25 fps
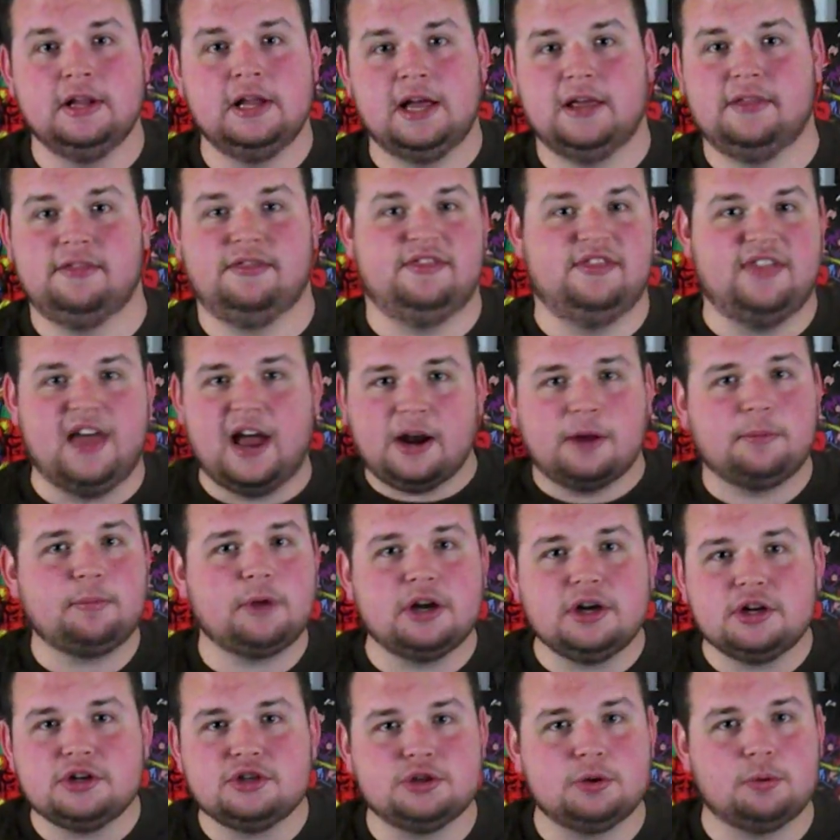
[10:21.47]
And then I'm
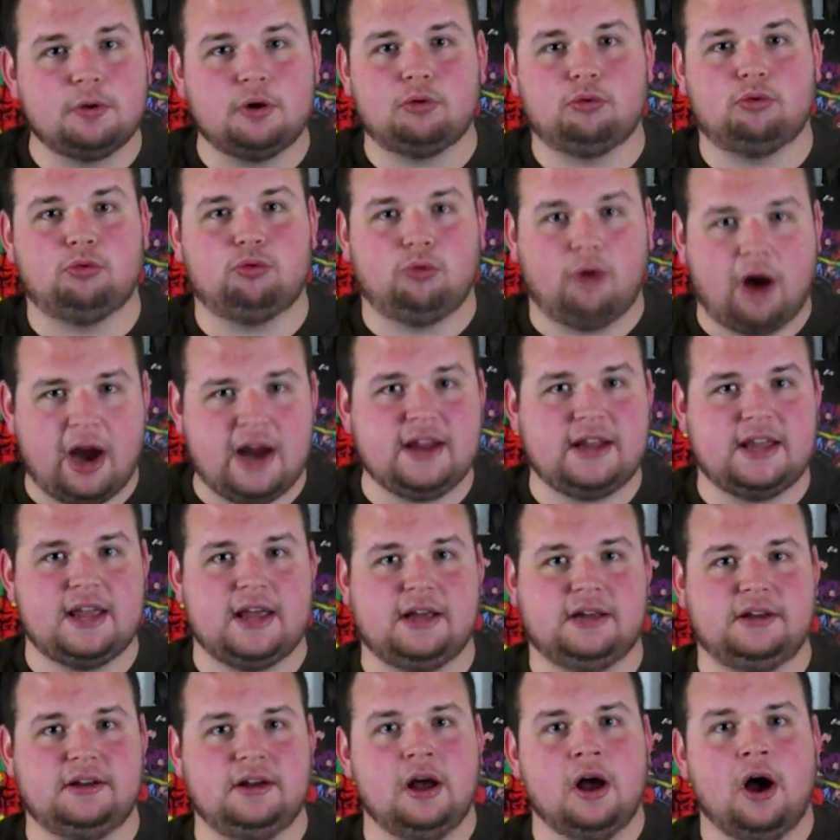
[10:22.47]
going to do a
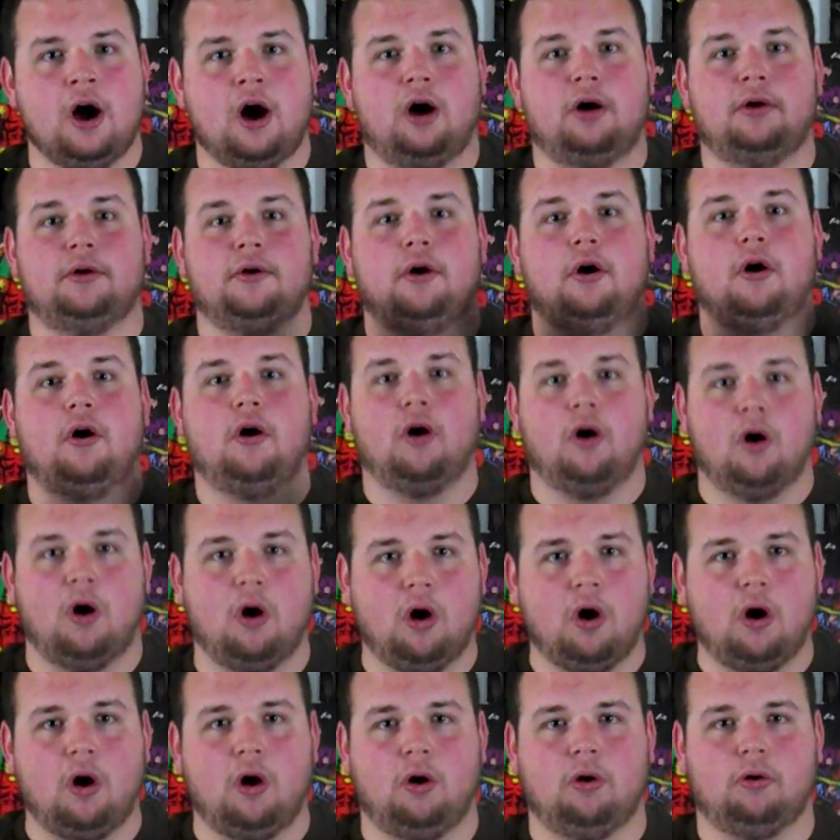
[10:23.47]
ranking on
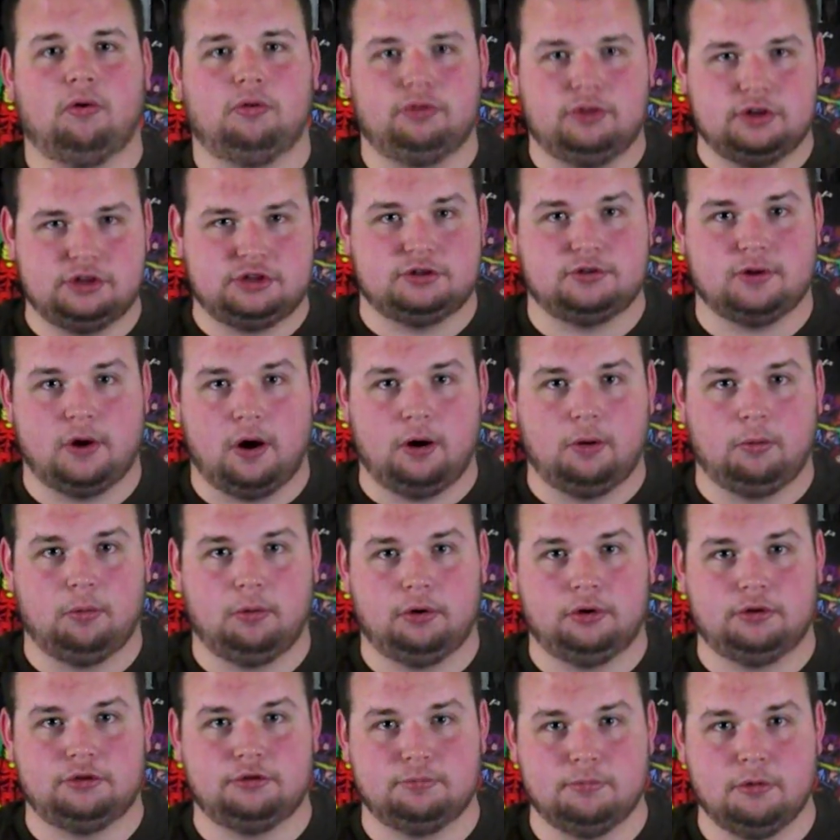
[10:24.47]
all the Star
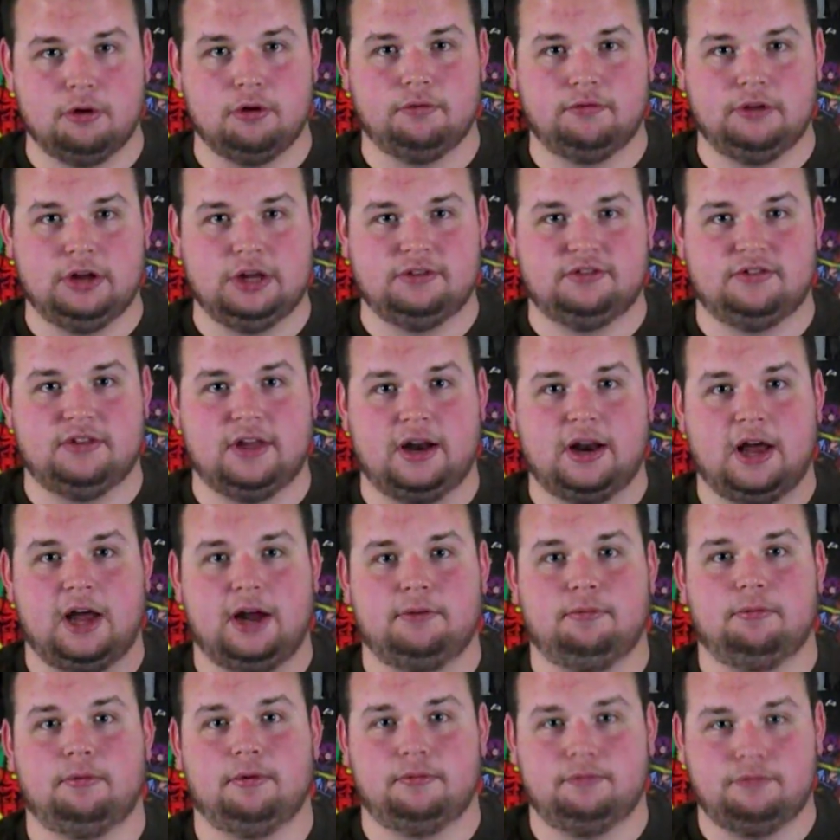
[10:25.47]
Wars movies that
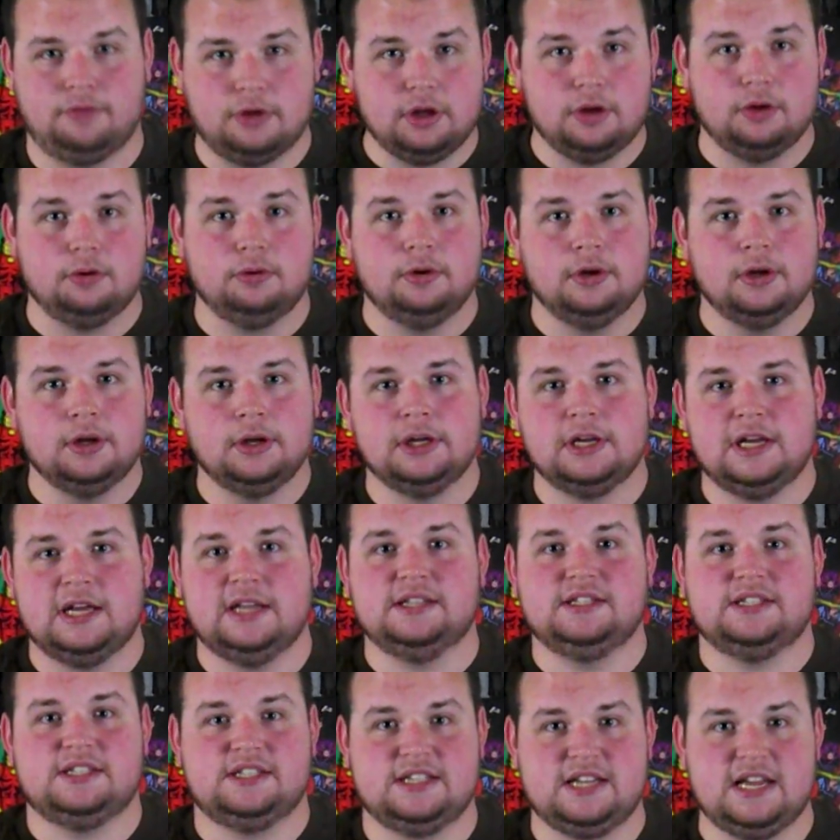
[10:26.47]
I've reviewed
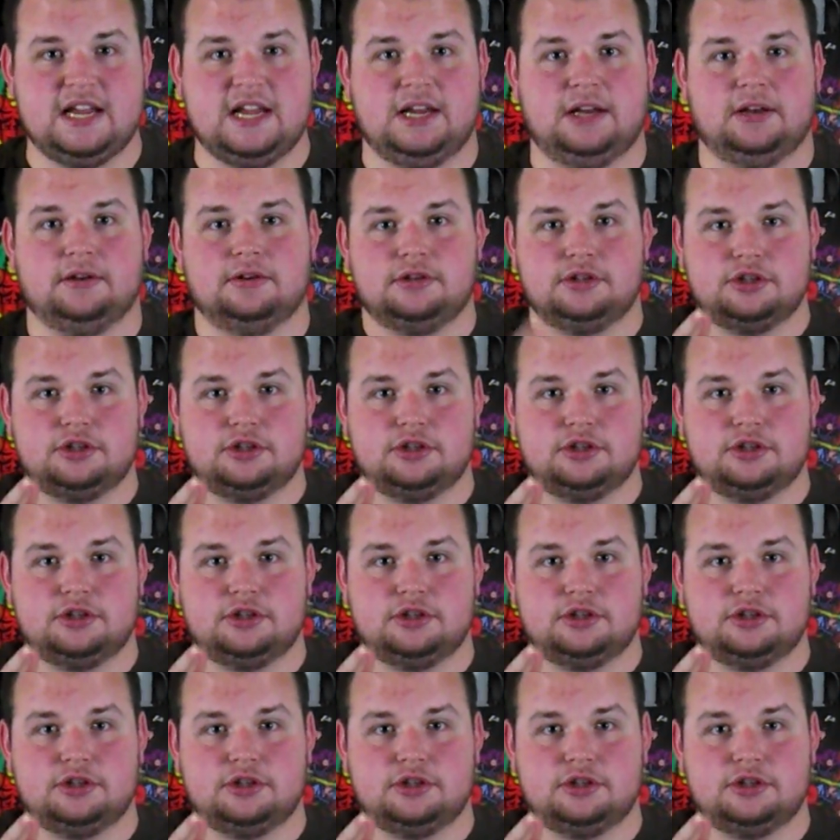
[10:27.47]
and seen.